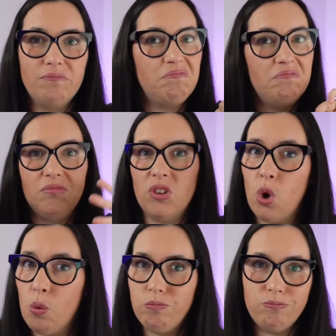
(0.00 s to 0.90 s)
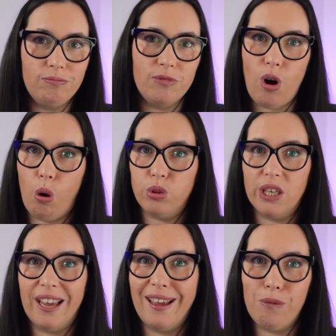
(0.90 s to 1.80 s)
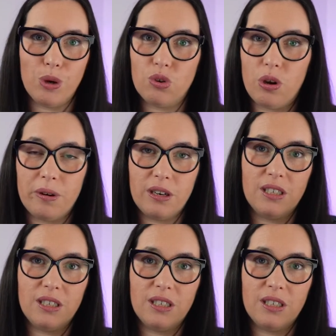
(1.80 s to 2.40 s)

No routing whatsoever.